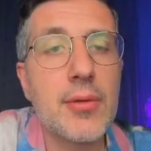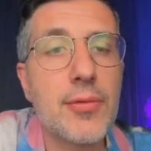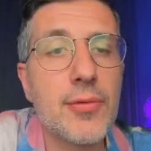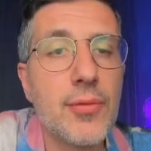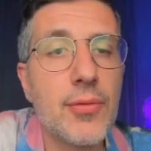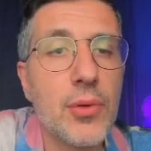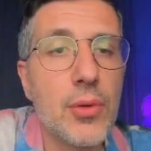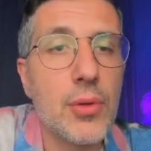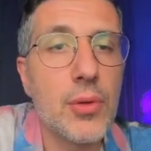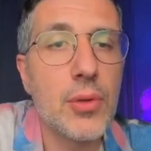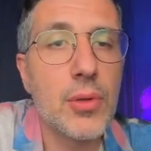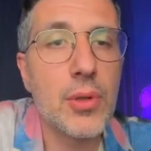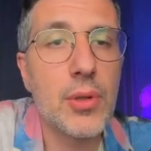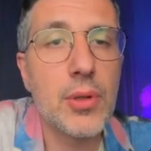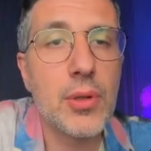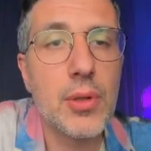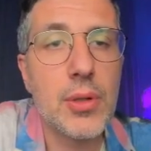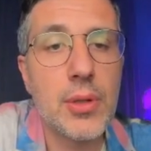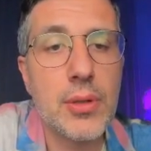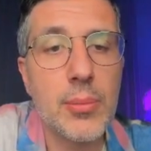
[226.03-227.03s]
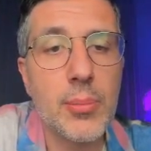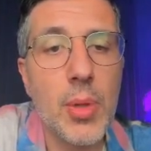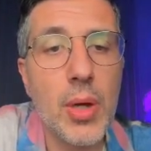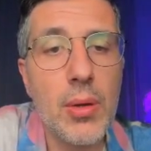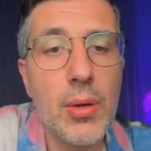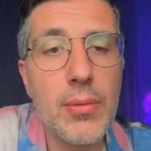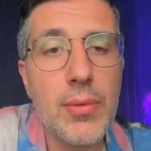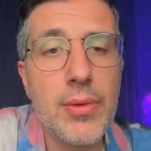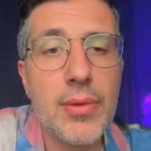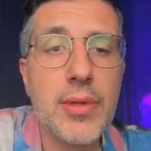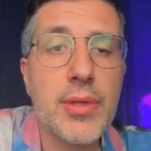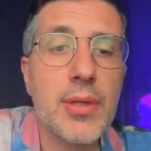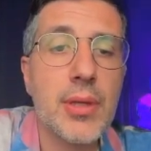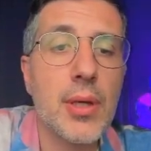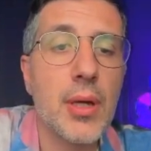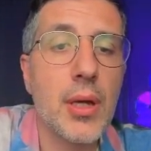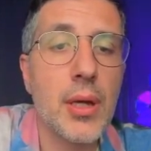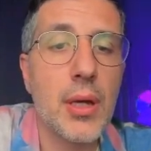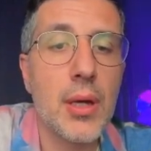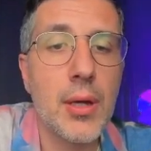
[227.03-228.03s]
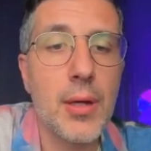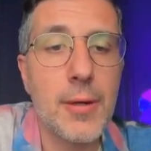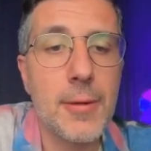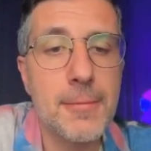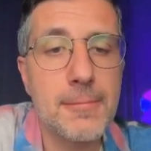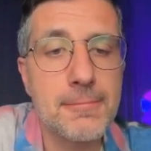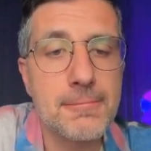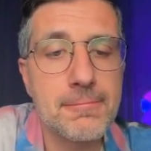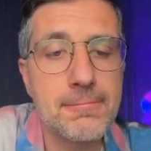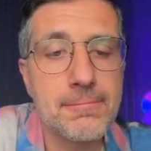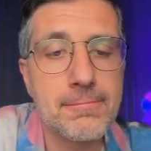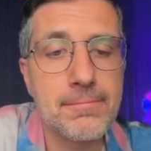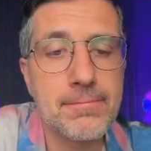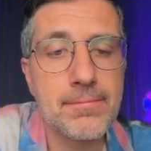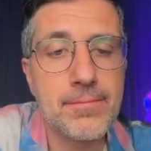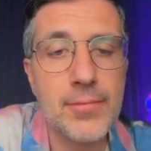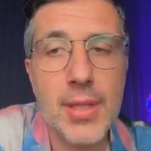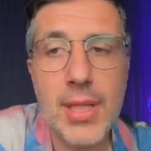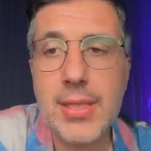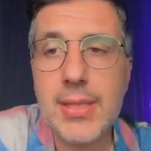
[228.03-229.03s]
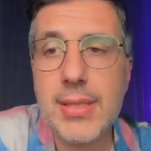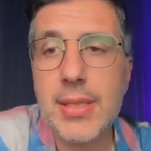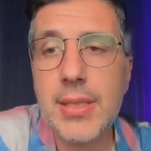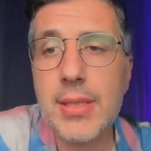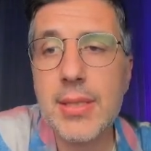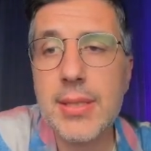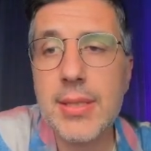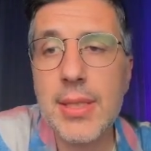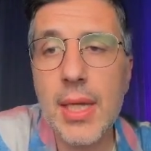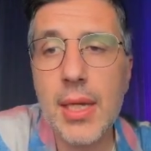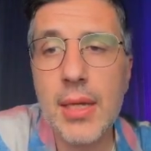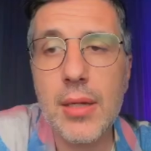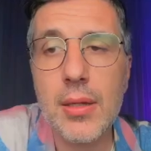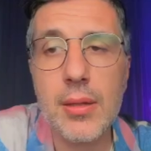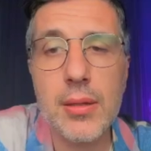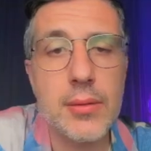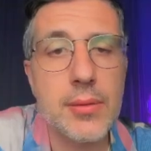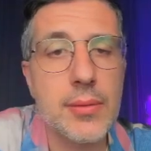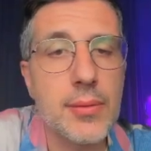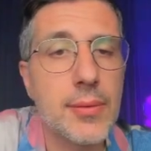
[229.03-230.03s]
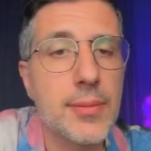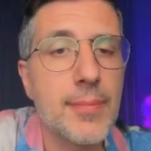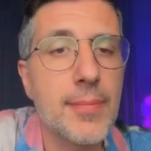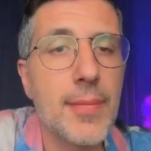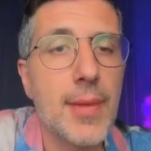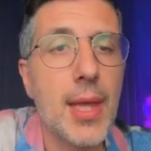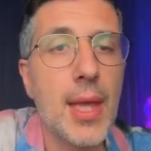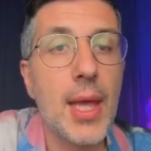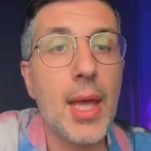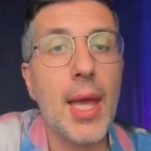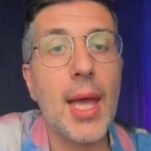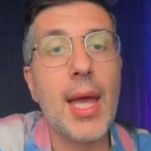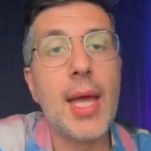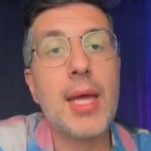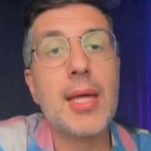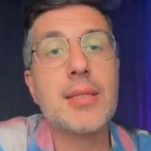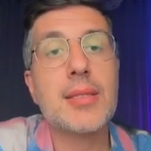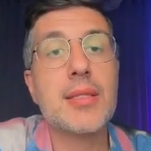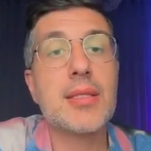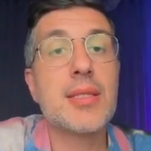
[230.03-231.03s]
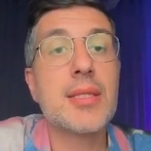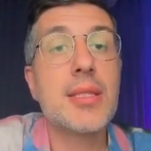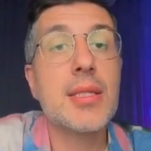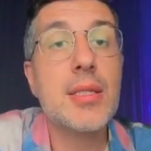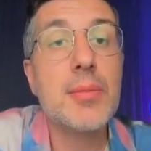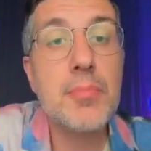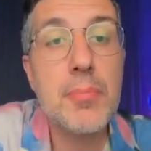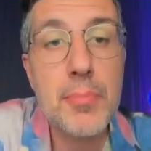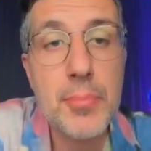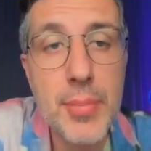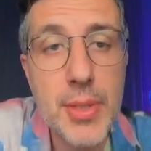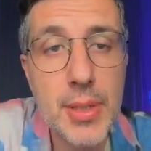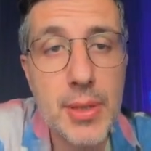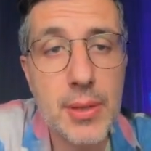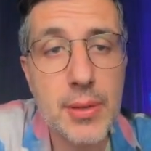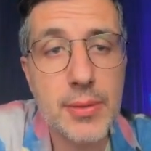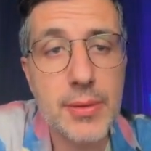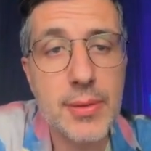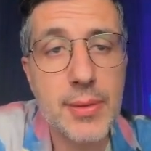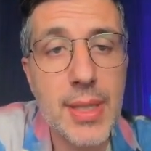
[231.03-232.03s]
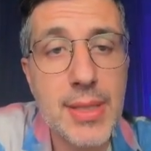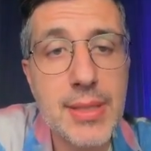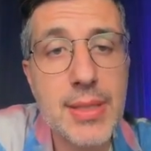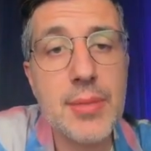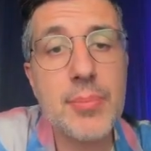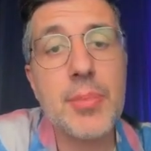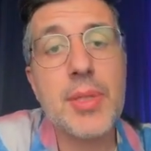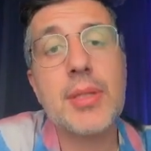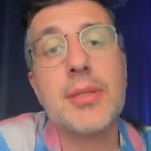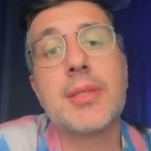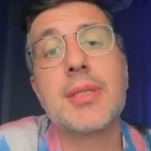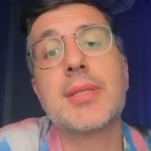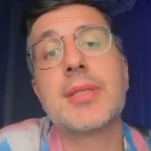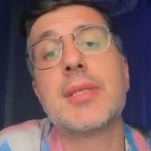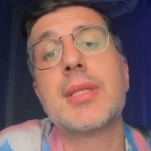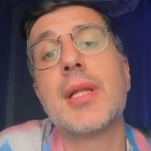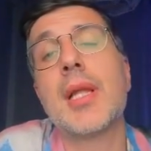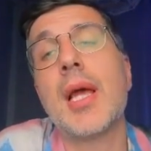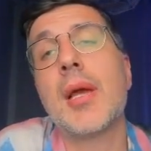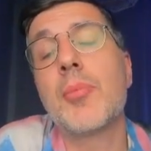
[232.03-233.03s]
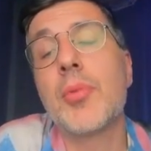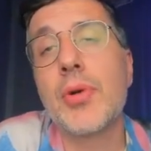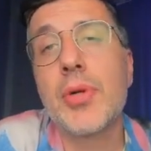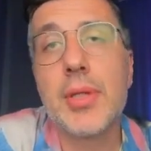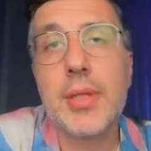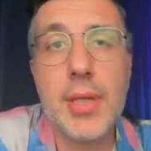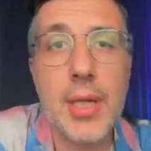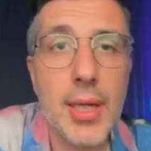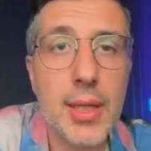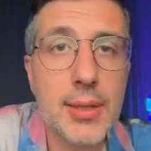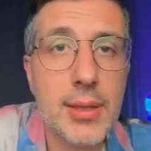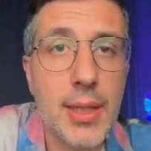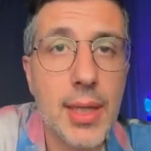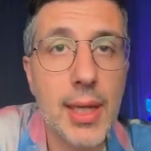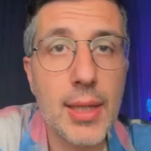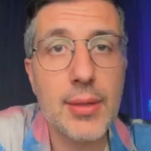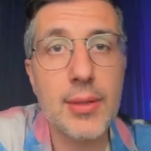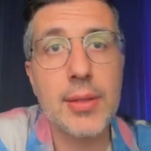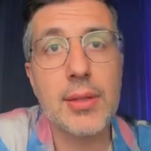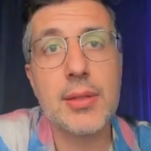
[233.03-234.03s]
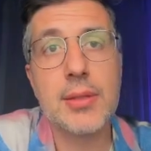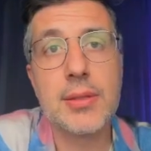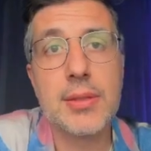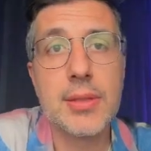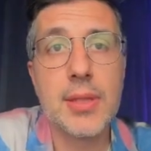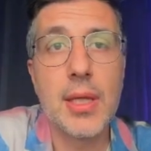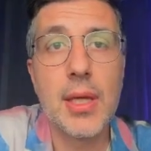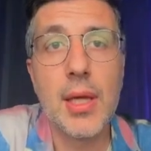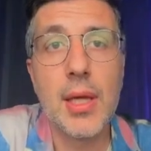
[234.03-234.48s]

for the month. Let's see the second. SC Build. SC Build is the library that handles